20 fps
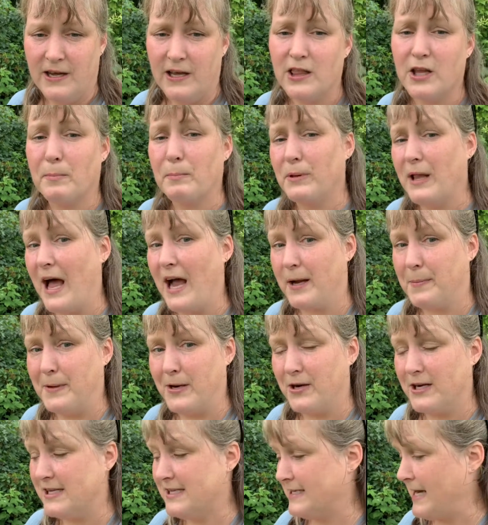the
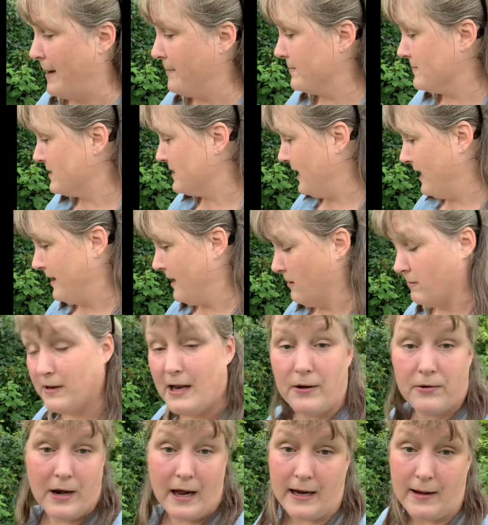blackberry stems, and
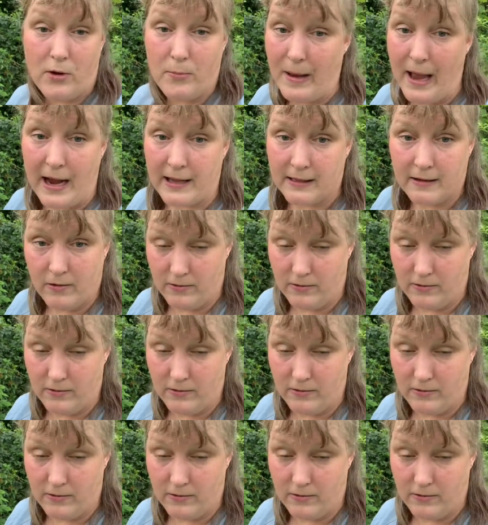they're not coming back,